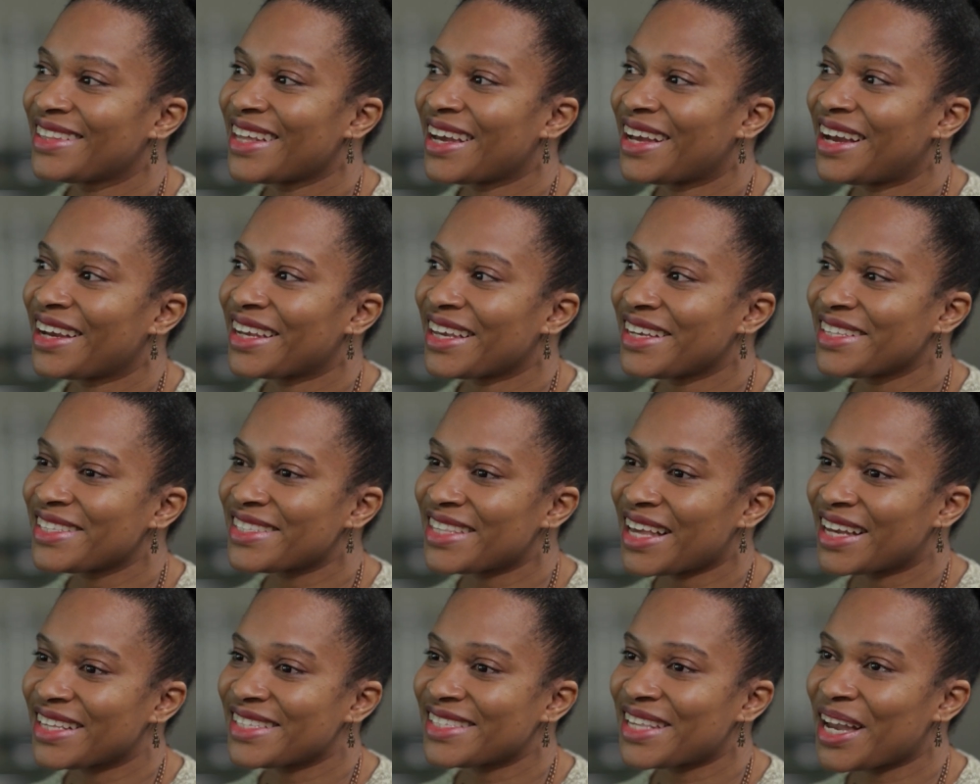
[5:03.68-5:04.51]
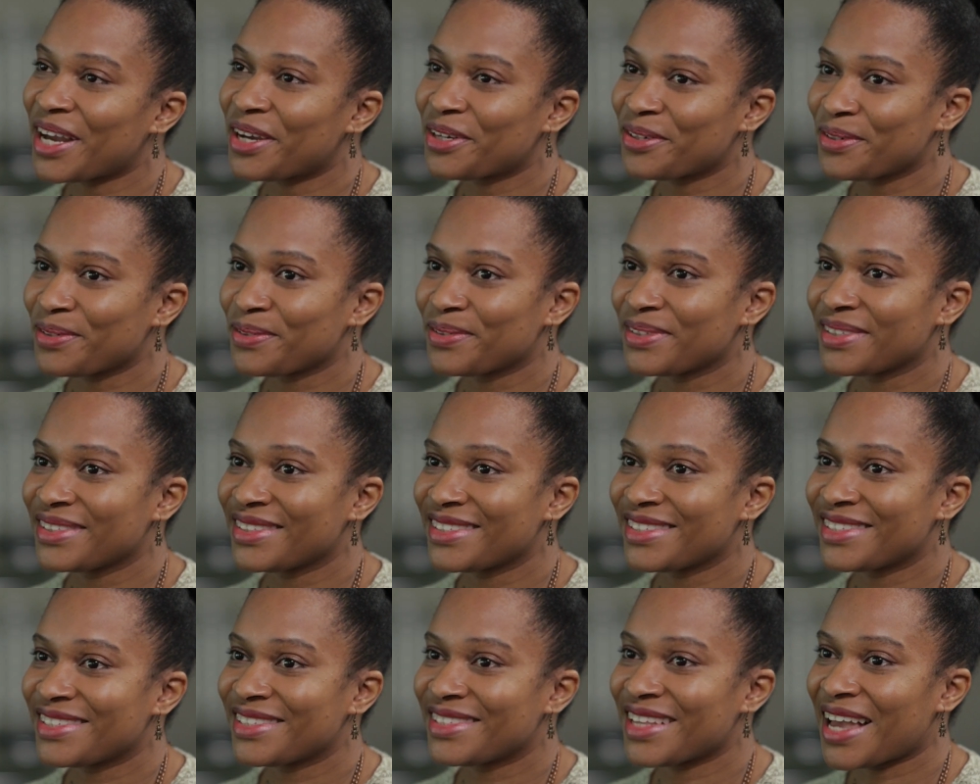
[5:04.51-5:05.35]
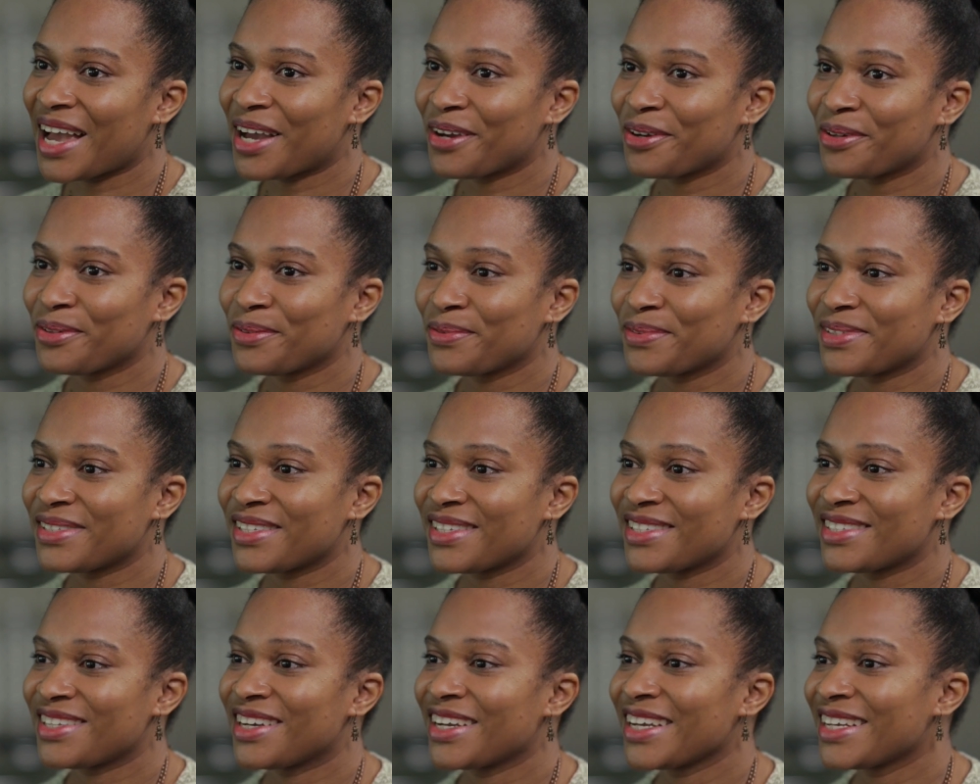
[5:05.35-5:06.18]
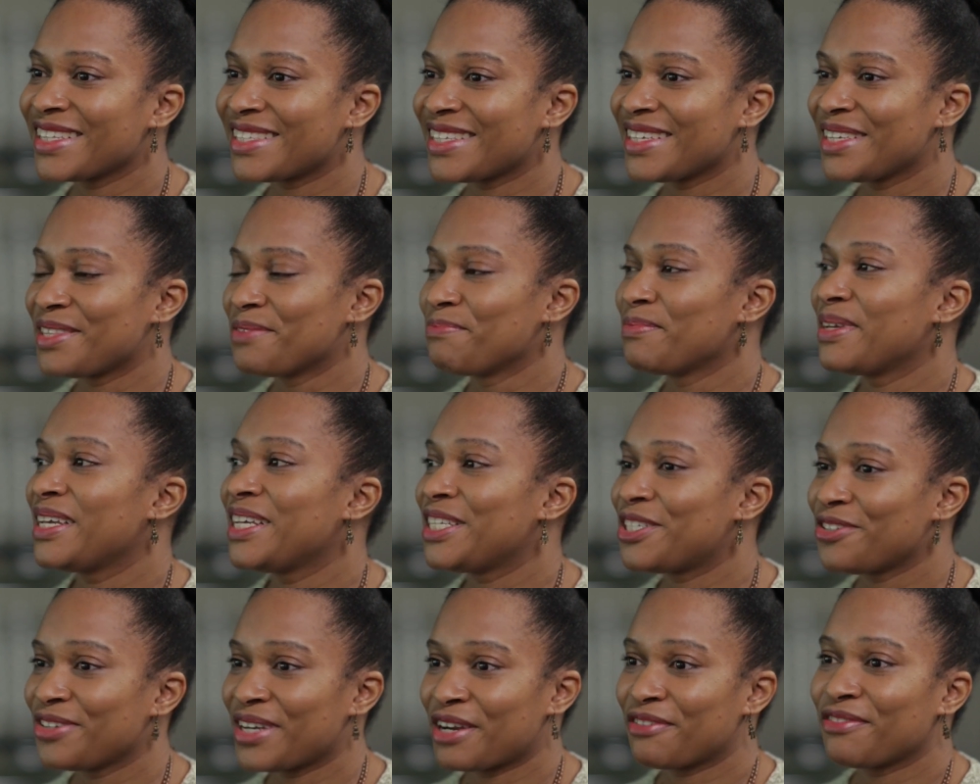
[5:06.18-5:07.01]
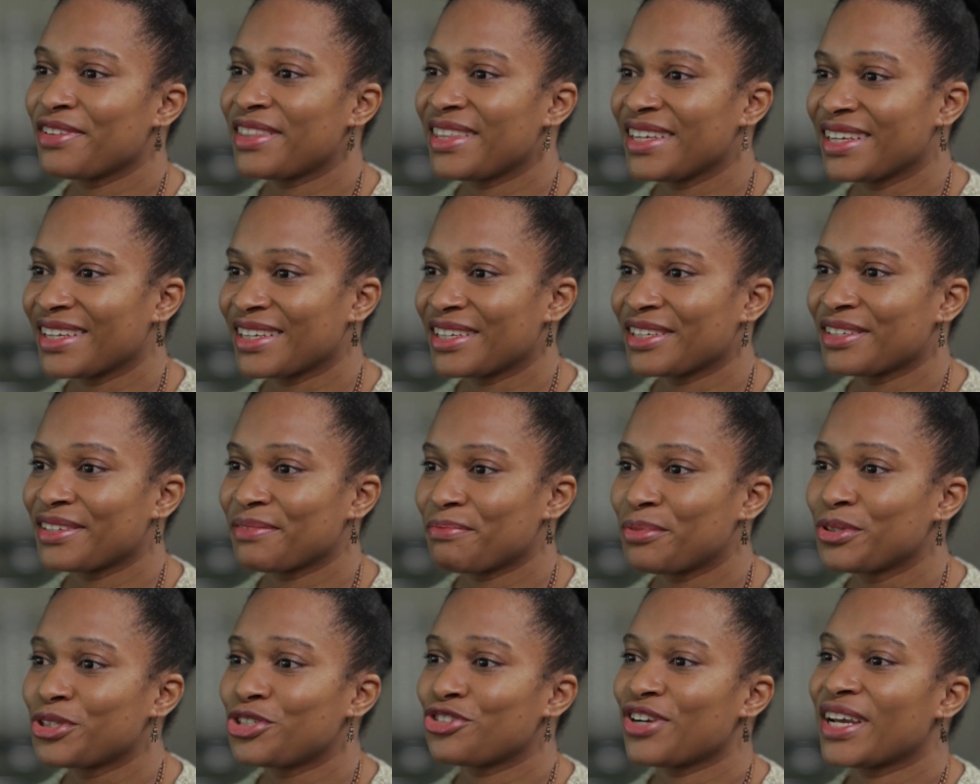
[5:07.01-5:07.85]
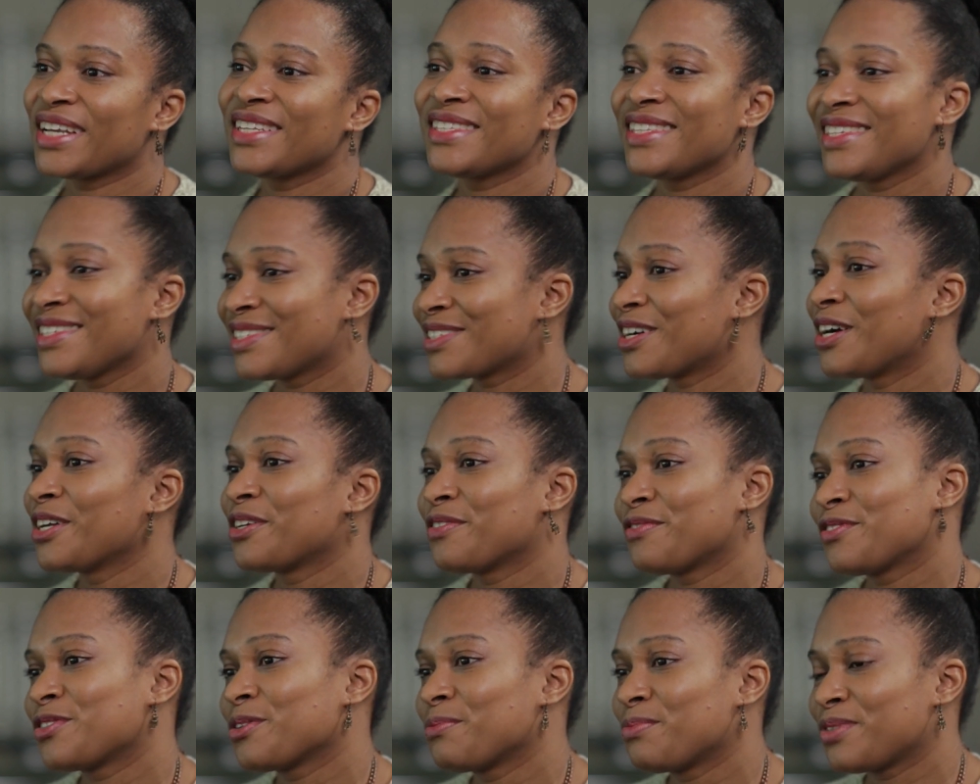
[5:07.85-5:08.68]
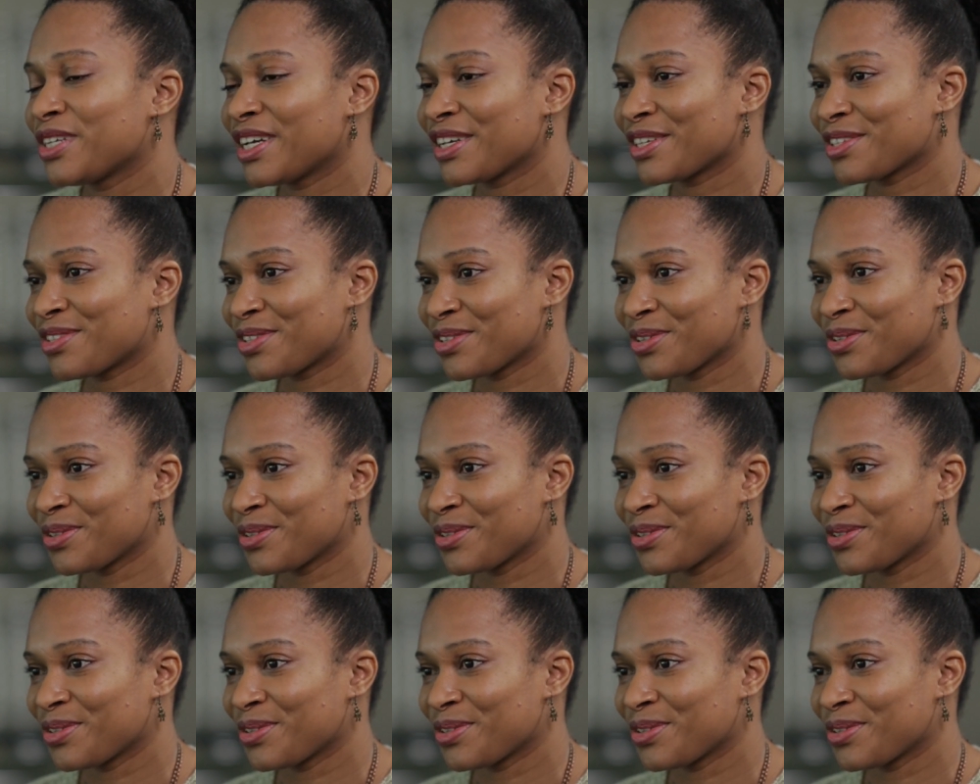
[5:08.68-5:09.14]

I guess that's how society, the media and everything portrays these kind of subjects.